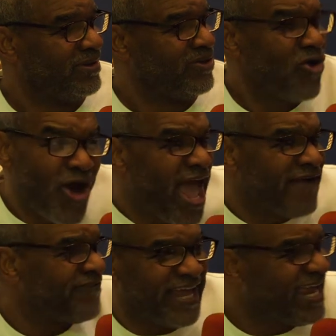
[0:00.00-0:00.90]
You
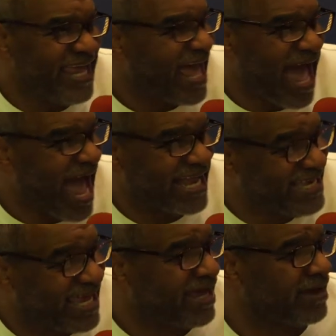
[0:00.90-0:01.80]
have any
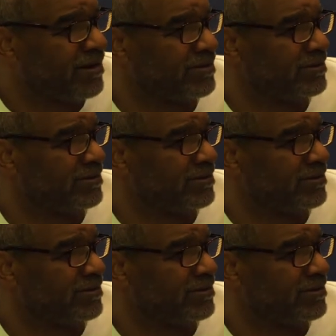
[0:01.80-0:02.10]
idea?